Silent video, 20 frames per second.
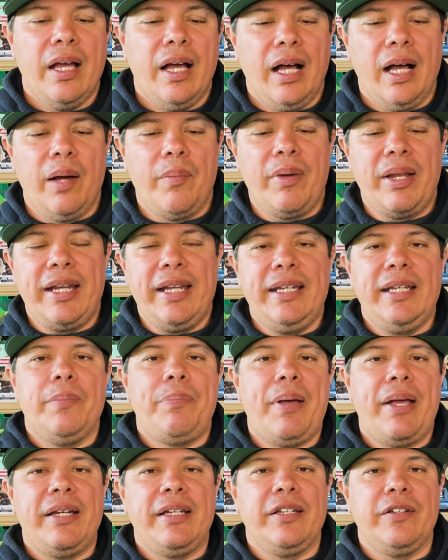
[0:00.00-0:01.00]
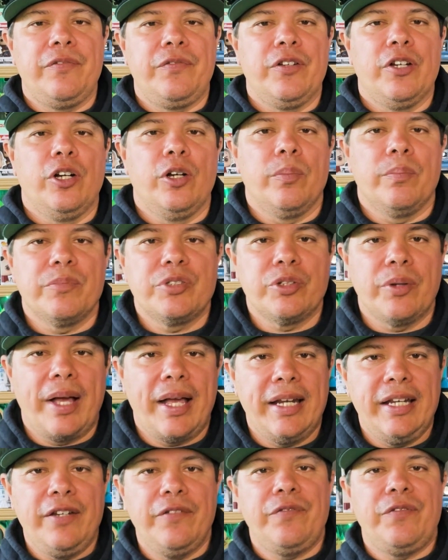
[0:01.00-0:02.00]
An independent film. So
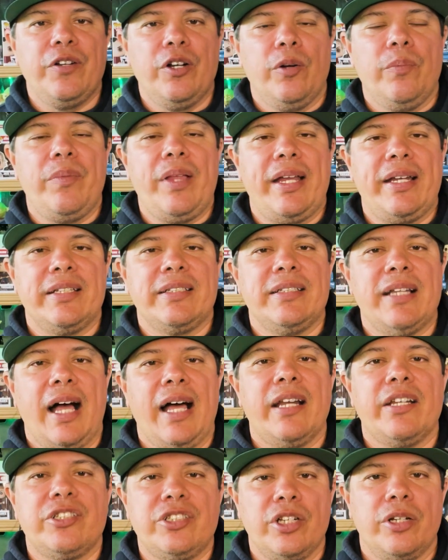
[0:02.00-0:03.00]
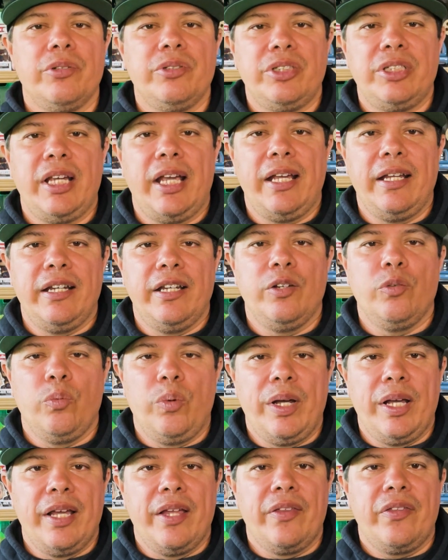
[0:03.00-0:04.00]
any film that is not associated
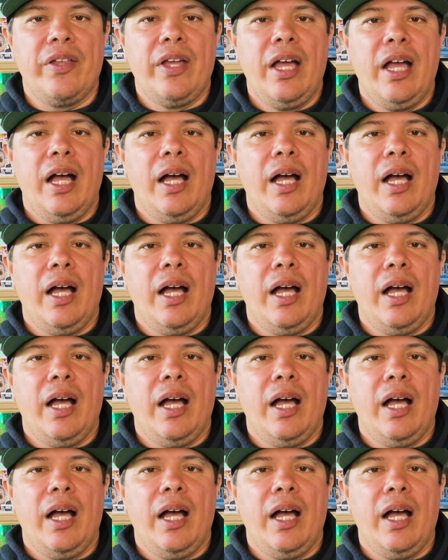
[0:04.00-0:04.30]
with